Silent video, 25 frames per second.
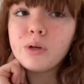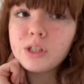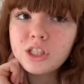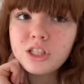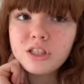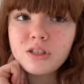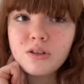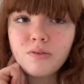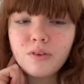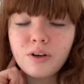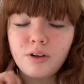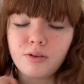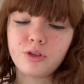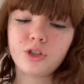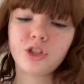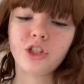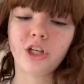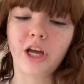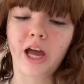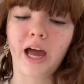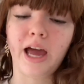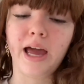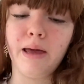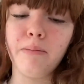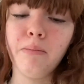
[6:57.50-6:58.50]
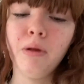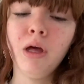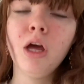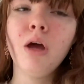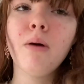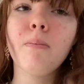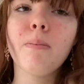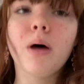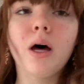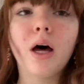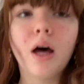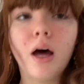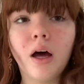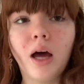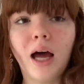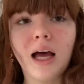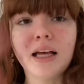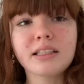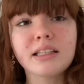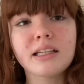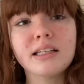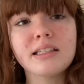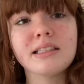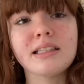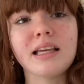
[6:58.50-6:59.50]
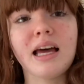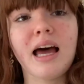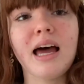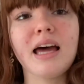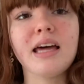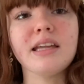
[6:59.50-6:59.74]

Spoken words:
is a real shame. But as I said,